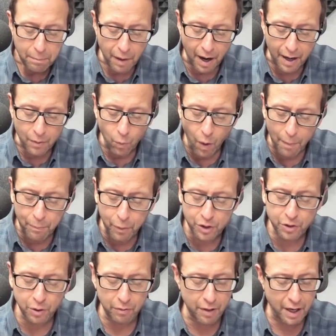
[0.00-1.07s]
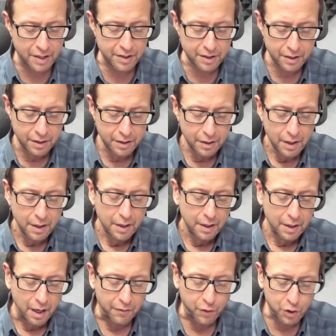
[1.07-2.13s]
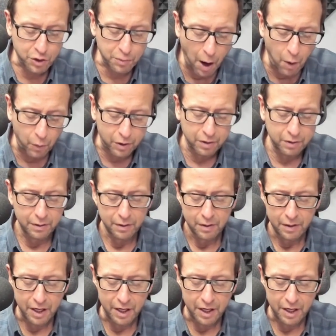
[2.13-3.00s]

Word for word: But what puts you at risk? If you smoke,